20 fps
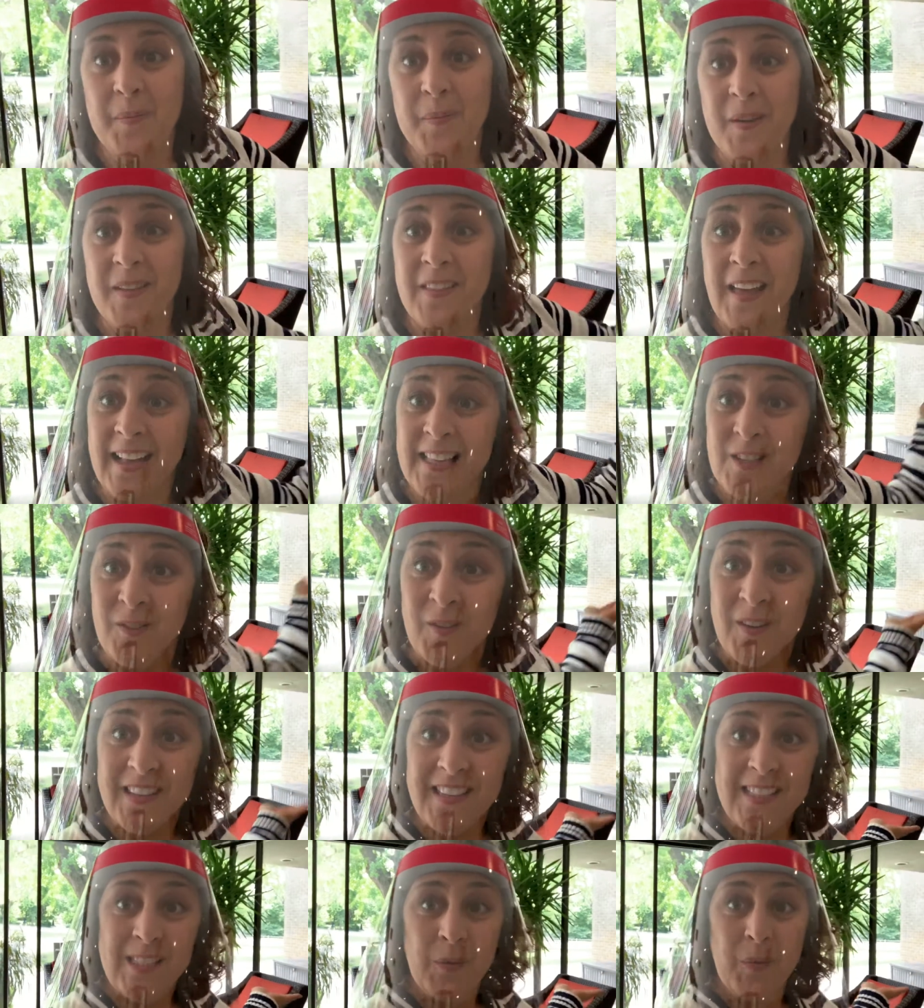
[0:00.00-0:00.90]
But that's for
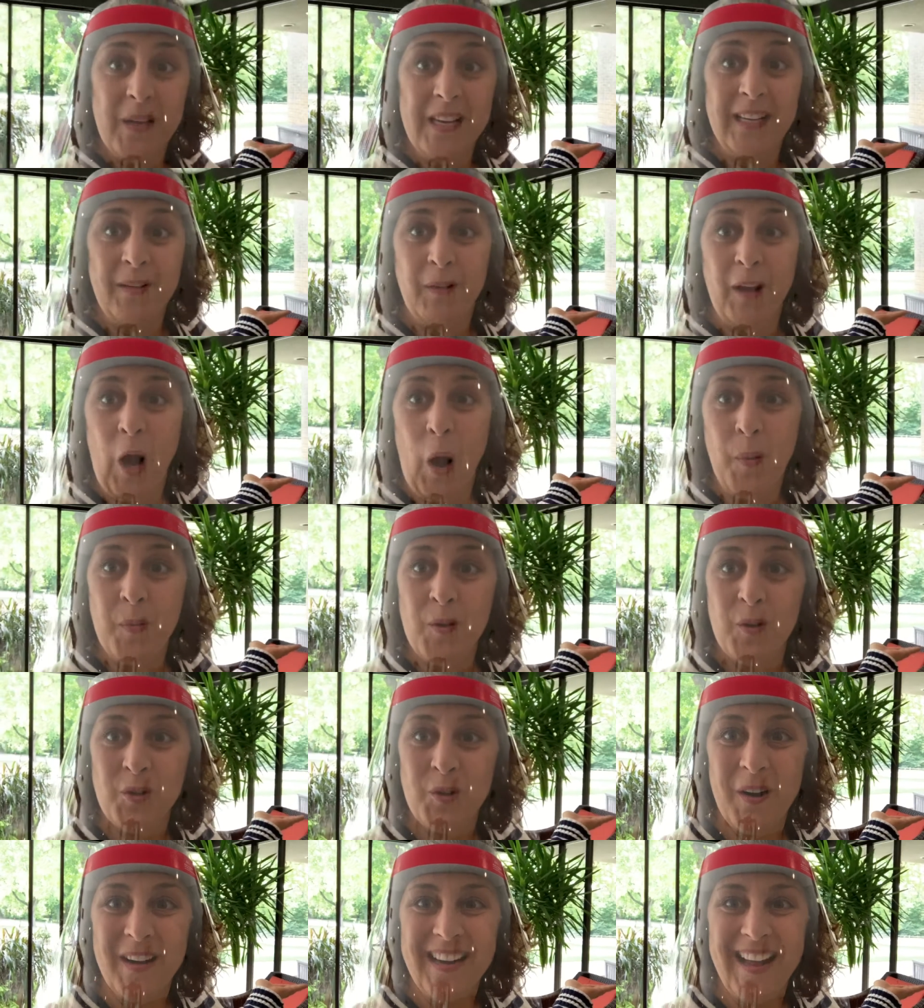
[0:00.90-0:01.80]
this week. We hope you
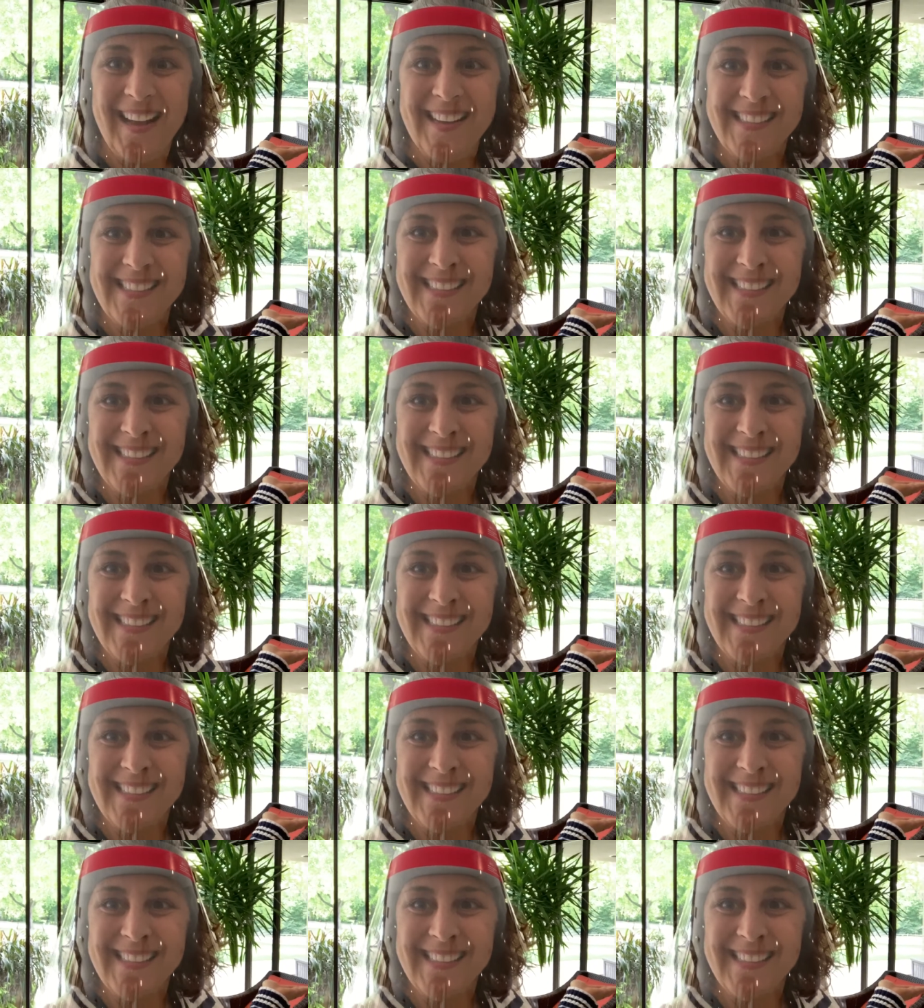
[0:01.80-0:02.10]
join us.